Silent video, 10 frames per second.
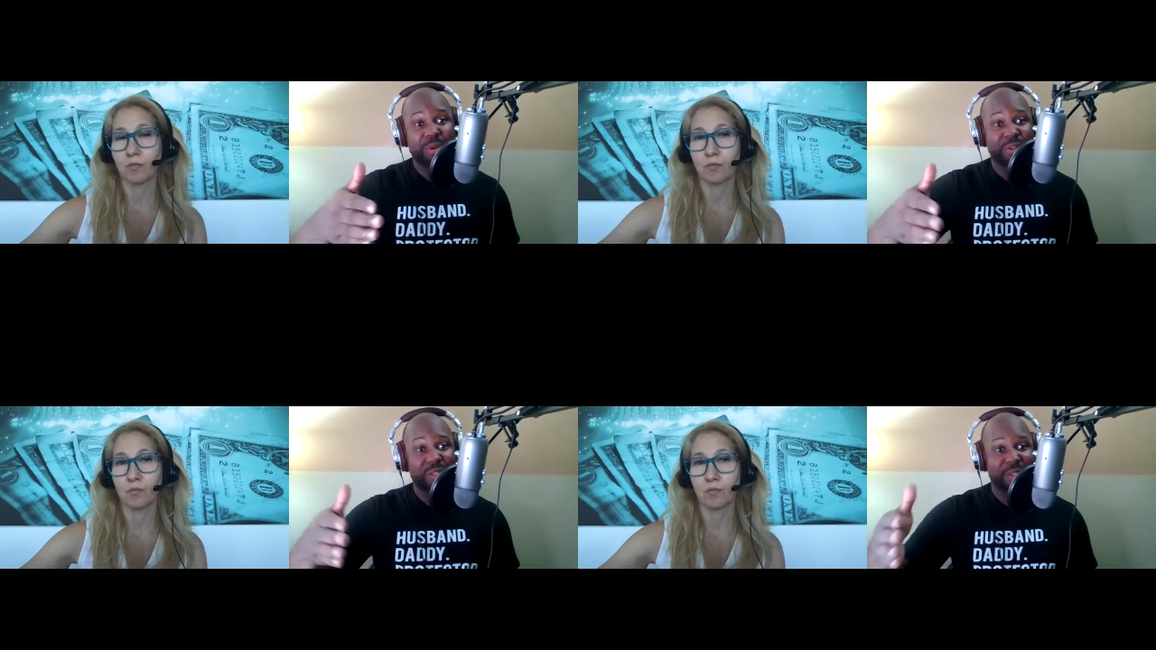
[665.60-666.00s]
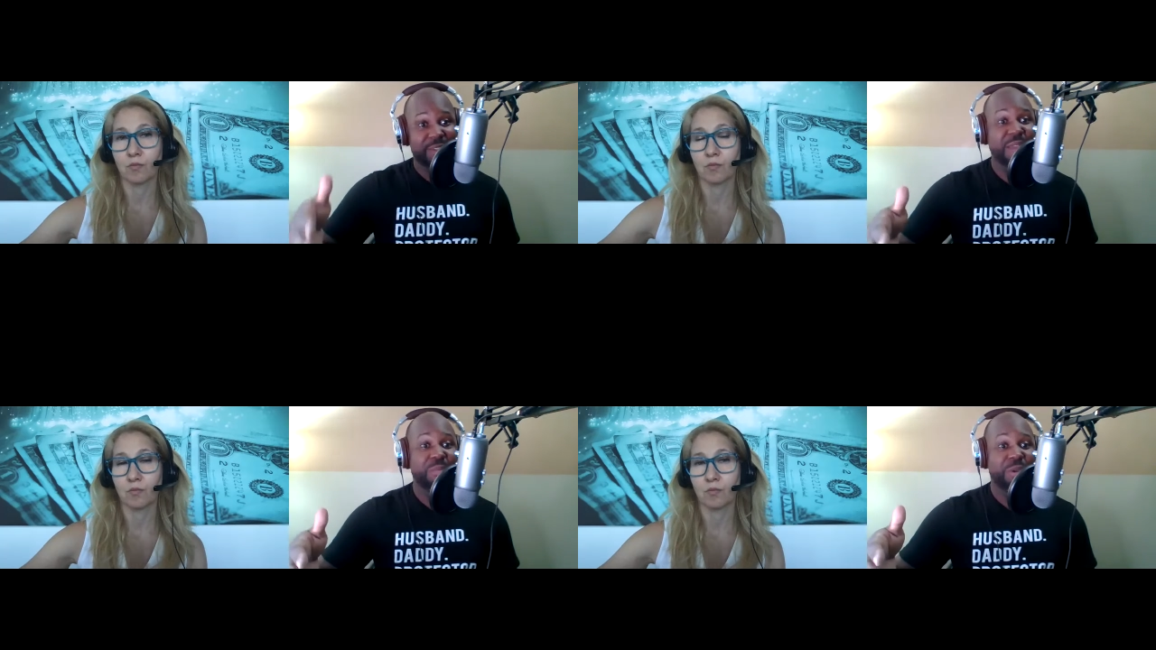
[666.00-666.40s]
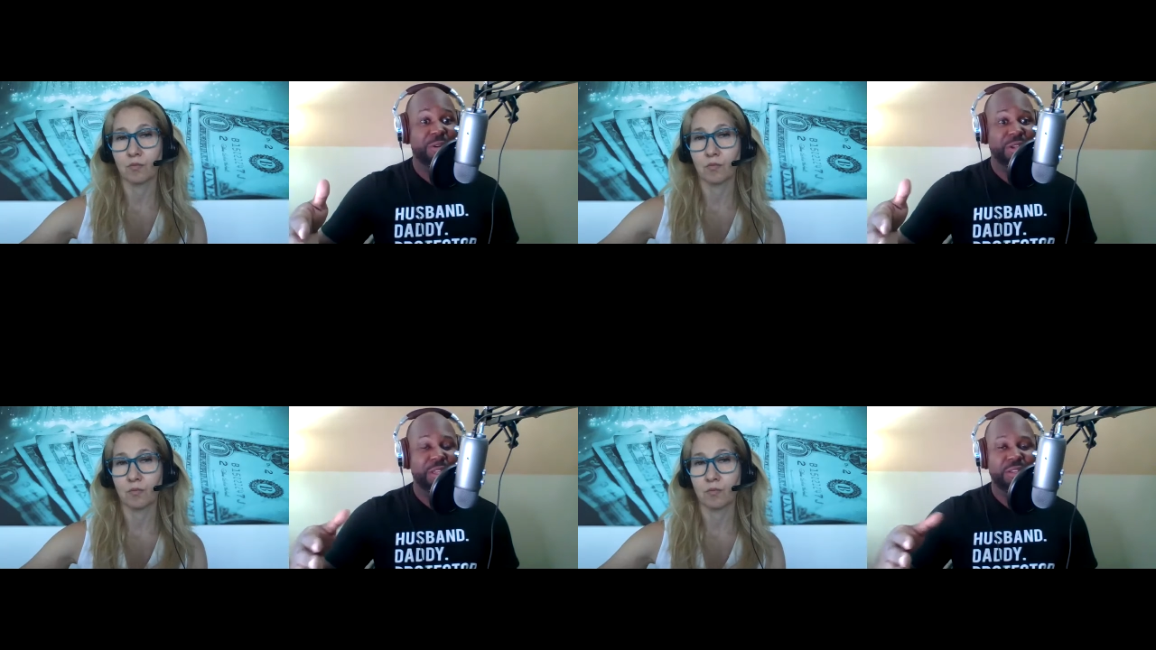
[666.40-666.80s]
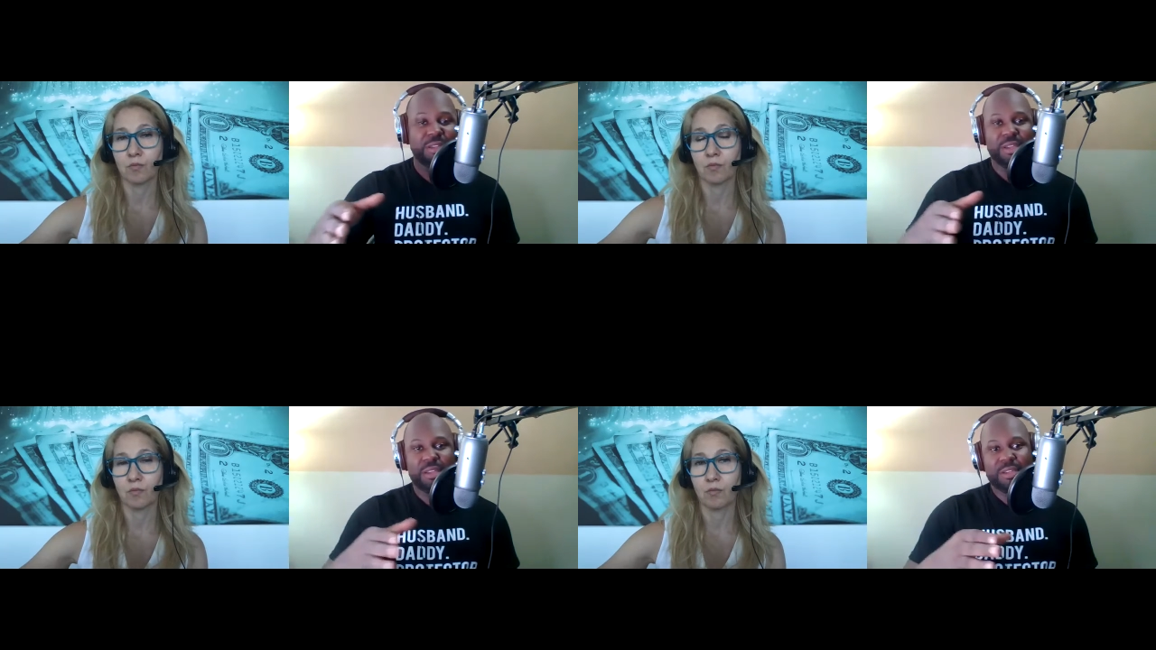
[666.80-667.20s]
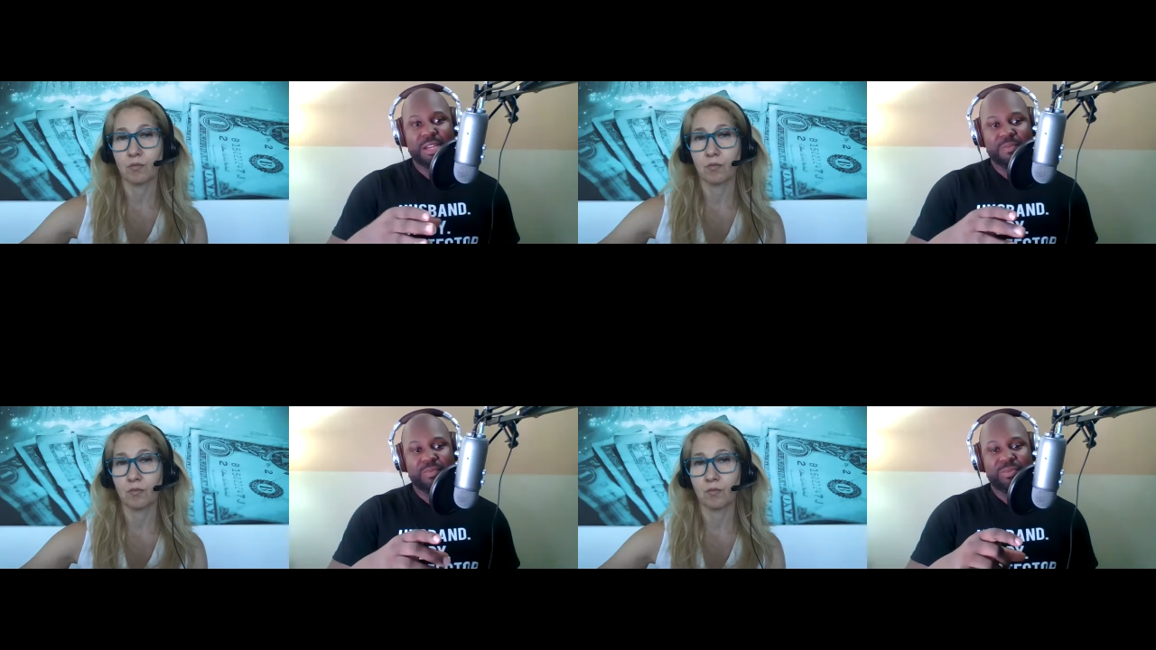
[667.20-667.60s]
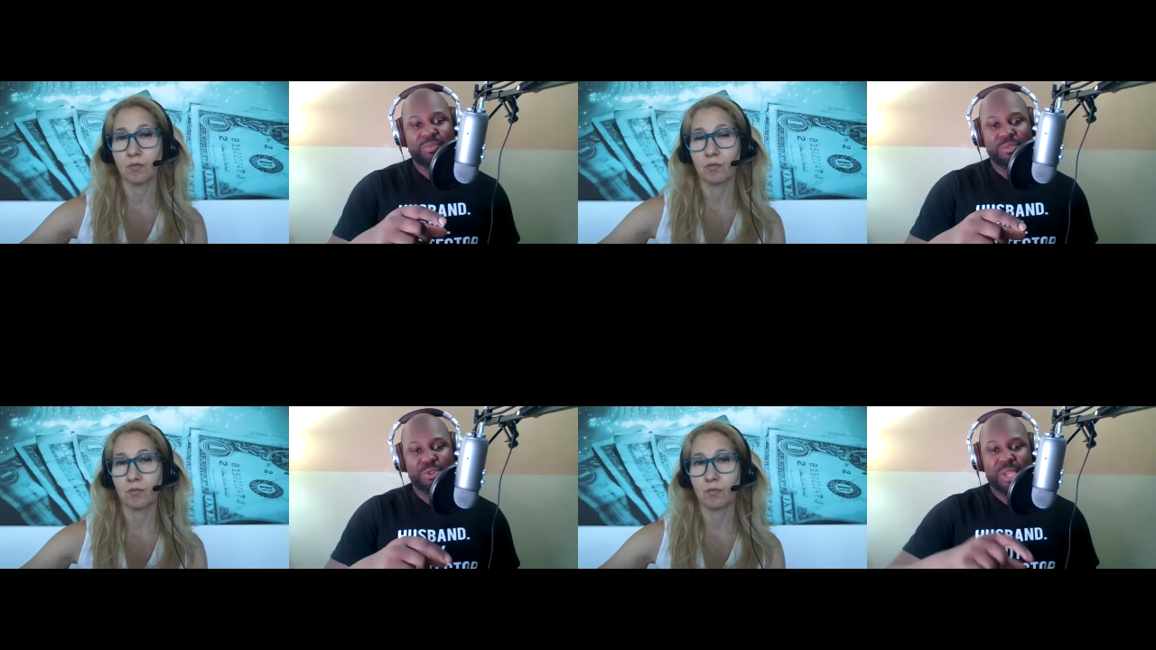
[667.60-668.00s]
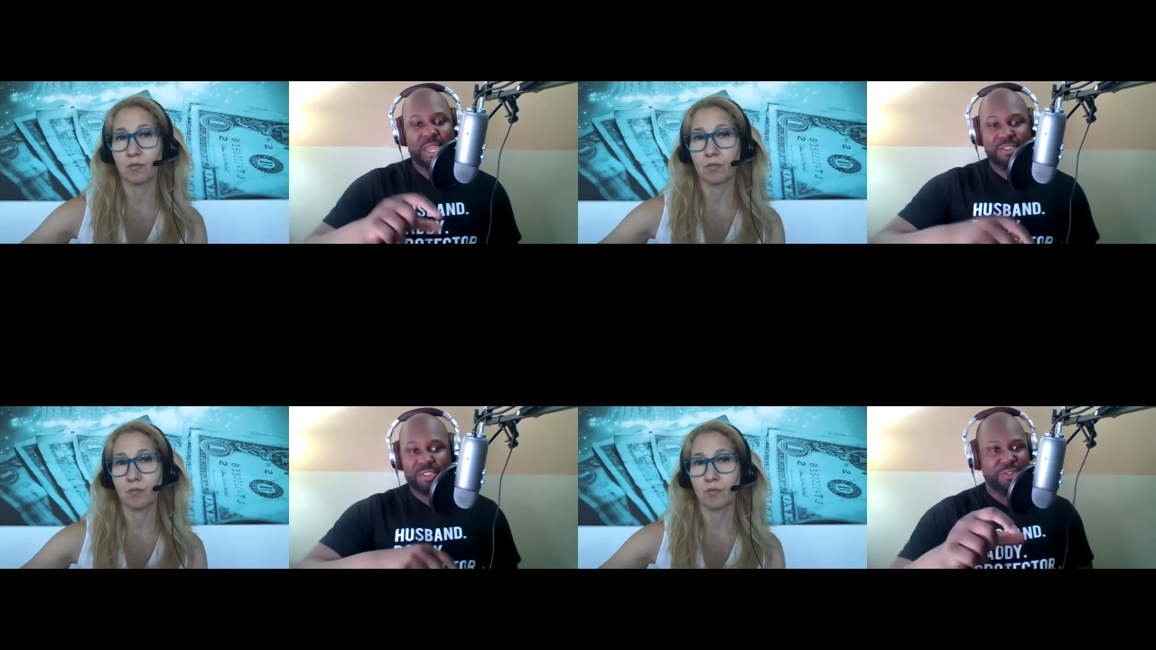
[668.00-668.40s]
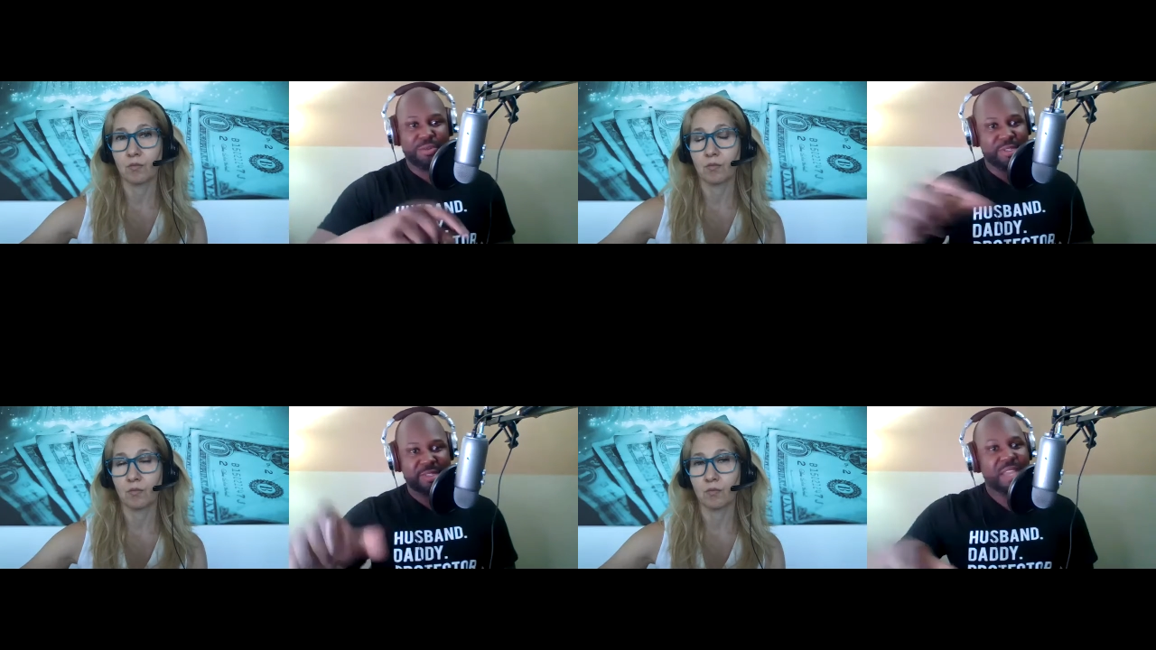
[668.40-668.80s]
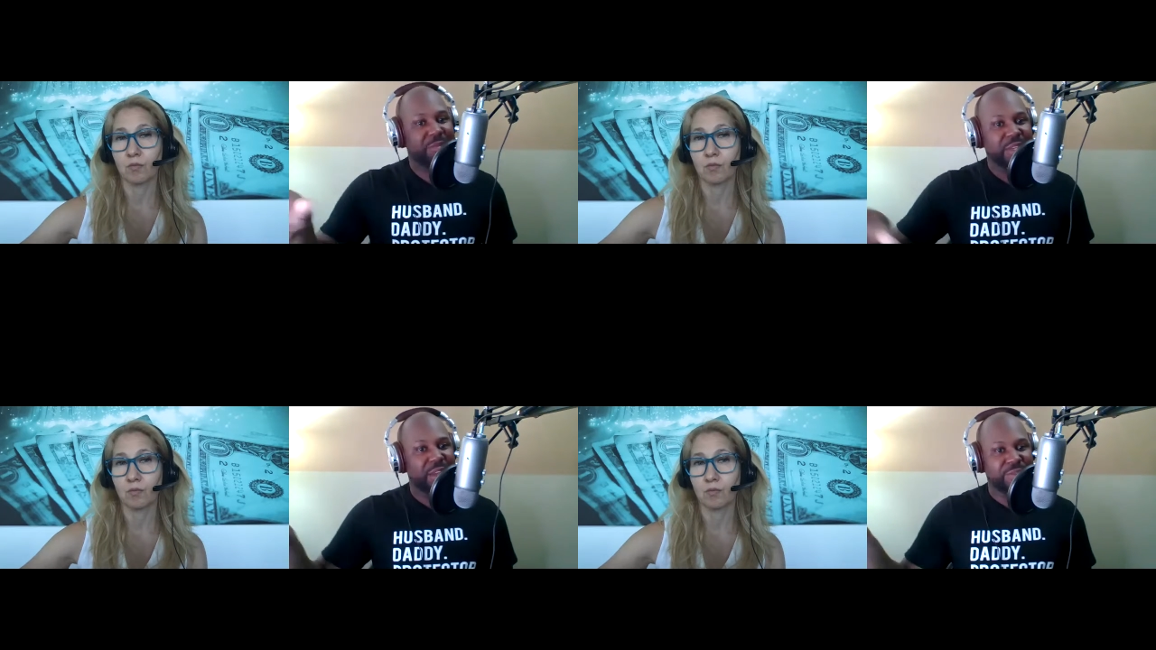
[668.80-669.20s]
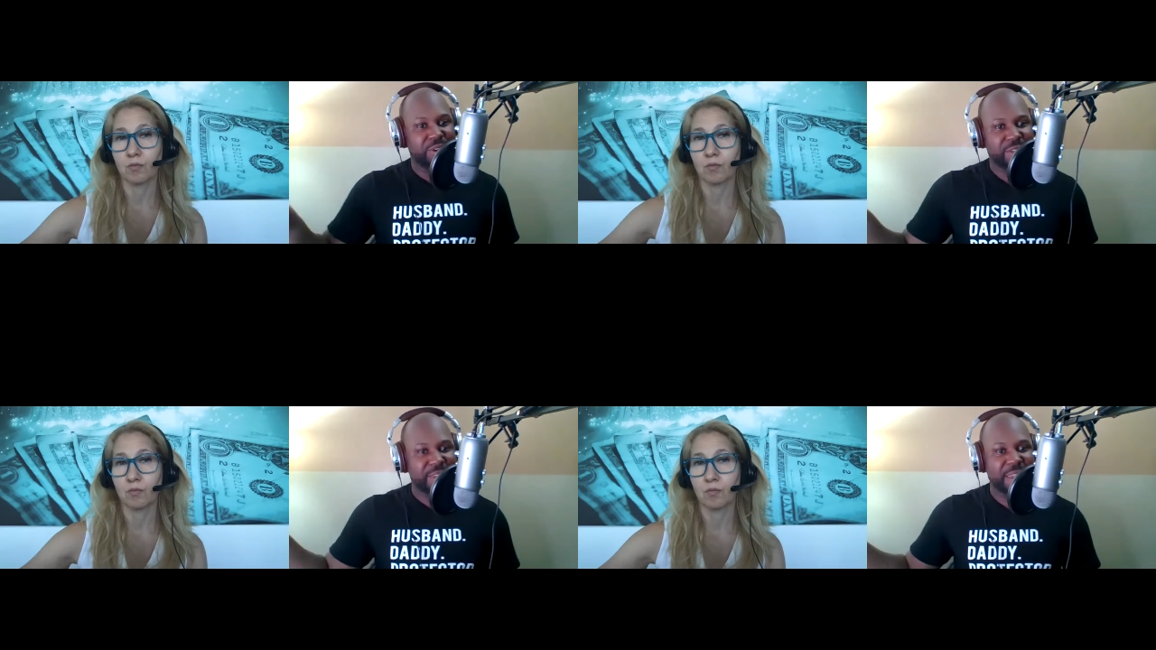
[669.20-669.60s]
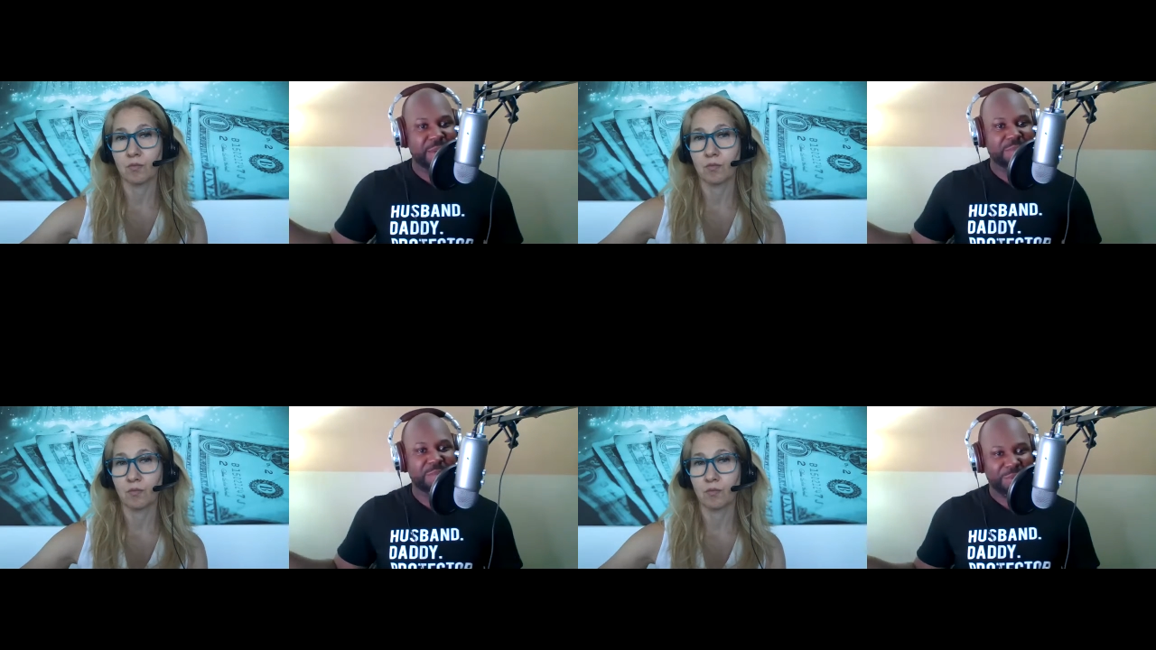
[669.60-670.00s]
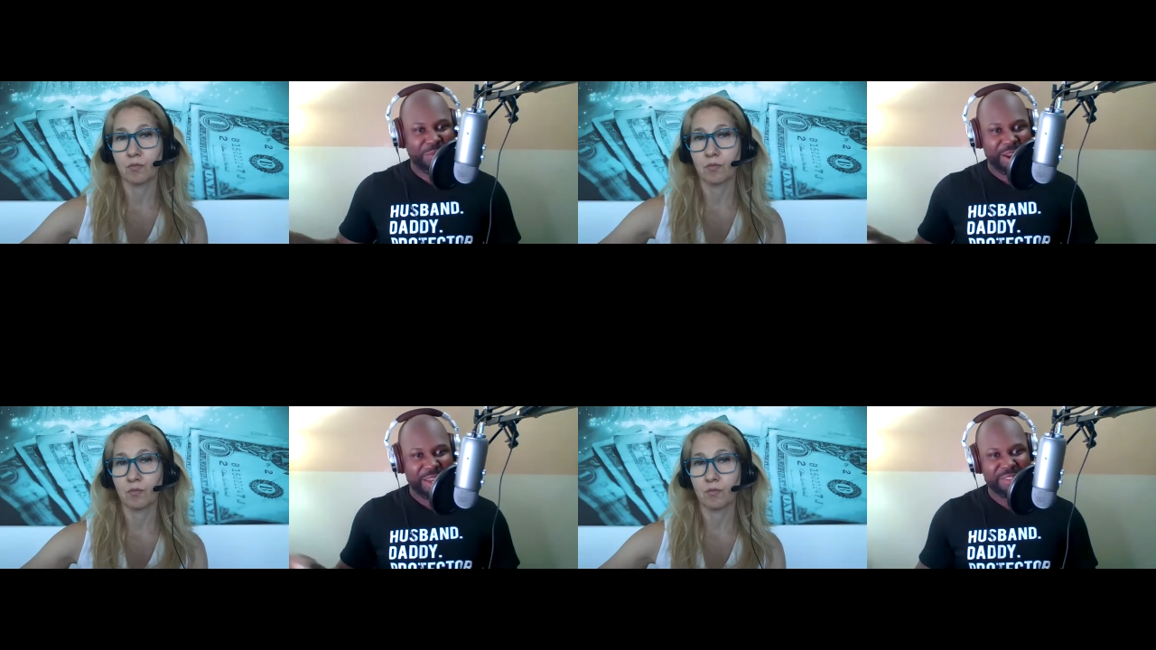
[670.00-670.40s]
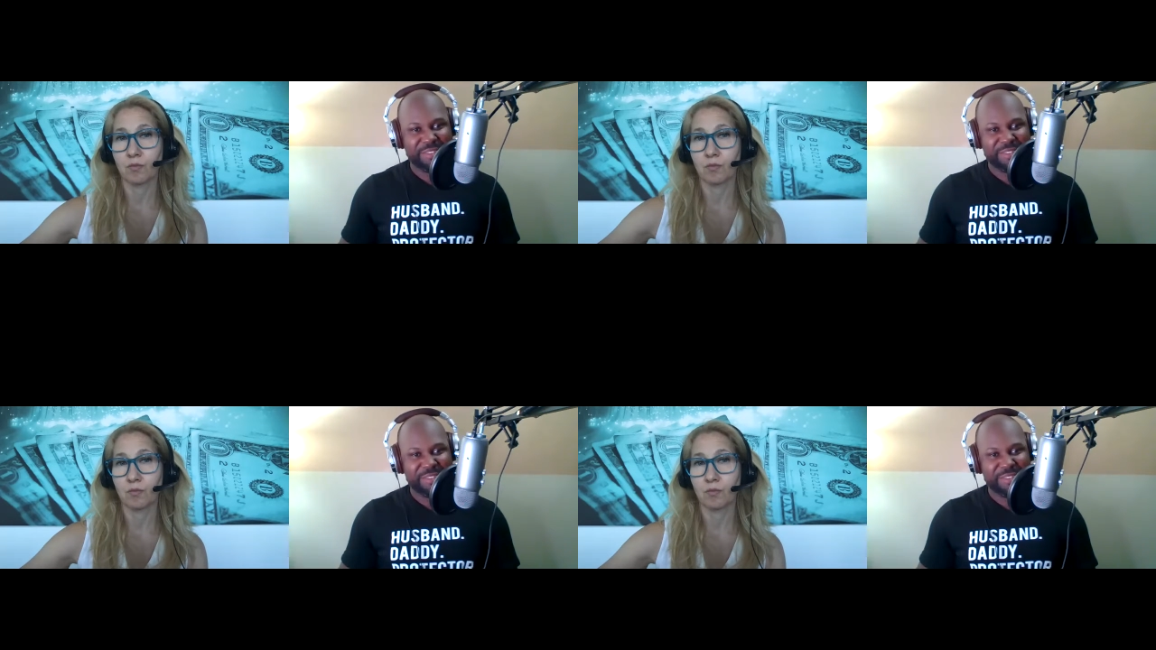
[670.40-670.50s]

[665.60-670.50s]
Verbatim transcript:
Speaker 1: period to exam period, um, you can't just do the same thing every exam, right?